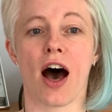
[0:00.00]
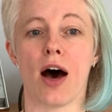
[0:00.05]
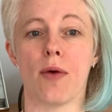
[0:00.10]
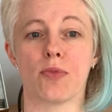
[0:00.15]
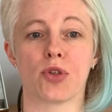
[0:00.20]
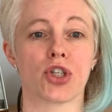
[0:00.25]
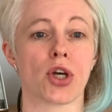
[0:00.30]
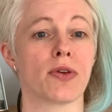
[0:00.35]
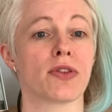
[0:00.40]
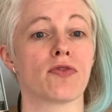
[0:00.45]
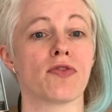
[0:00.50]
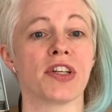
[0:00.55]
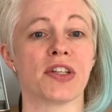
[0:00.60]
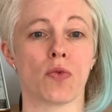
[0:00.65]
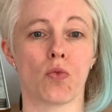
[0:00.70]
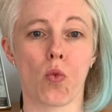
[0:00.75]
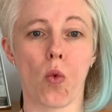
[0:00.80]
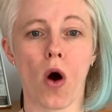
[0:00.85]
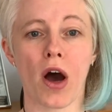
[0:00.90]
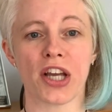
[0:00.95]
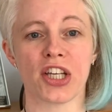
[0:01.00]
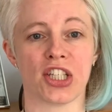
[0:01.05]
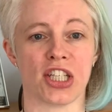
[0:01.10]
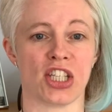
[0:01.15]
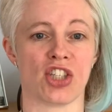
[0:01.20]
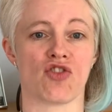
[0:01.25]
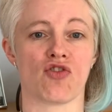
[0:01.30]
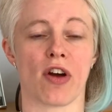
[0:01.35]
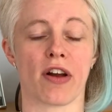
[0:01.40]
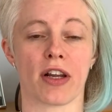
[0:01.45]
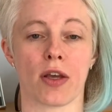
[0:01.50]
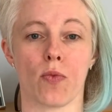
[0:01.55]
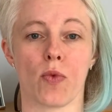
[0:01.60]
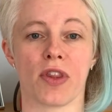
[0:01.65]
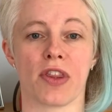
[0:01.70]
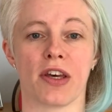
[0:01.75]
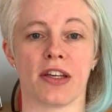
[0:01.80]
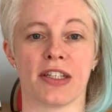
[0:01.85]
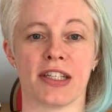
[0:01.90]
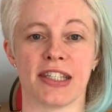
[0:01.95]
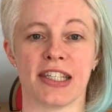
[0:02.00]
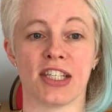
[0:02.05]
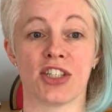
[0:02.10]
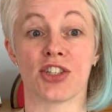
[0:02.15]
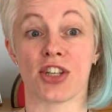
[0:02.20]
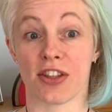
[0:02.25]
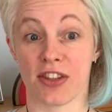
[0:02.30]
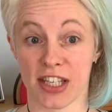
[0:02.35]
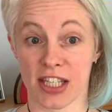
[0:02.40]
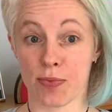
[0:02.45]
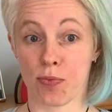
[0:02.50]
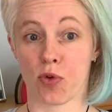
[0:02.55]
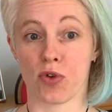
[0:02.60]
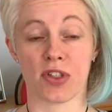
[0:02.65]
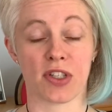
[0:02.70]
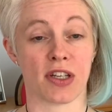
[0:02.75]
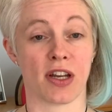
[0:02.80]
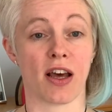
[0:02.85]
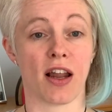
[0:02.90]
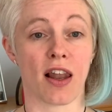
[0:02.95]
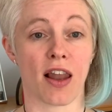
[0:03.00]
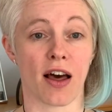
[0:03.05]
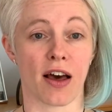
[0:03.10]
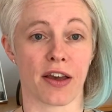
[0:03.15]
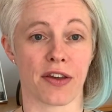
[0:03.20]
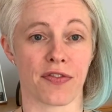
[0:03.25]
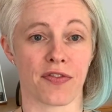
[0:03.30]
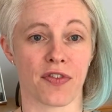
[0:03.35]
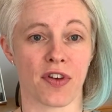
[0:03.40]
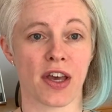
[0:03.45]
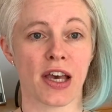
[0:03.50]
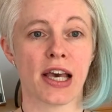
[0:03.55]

showing the reader why she's struggling with her decision at this point in her life.